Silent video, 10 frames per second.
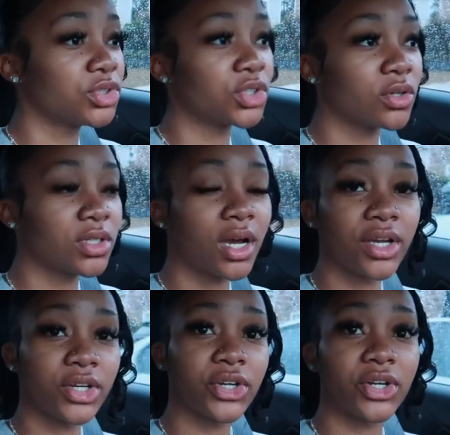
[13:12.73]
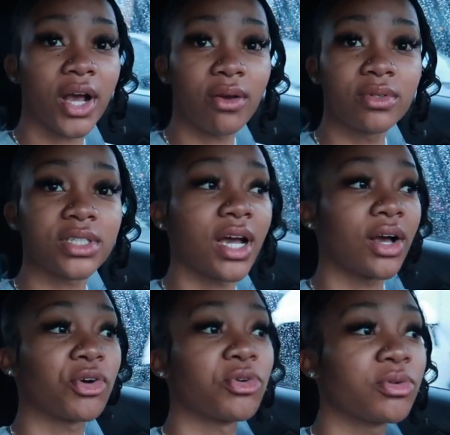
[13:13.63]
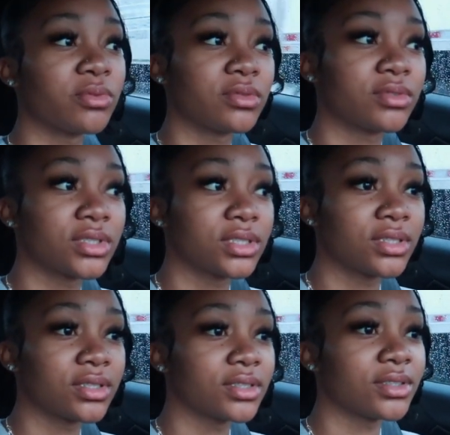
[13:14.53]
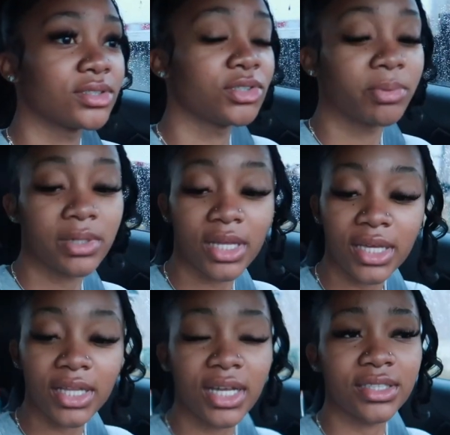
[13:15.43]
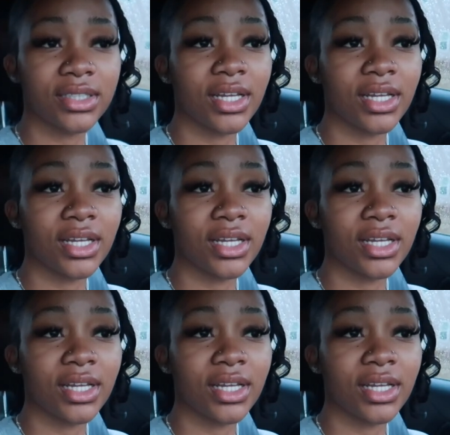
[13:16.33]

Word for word: so tired i was out super late last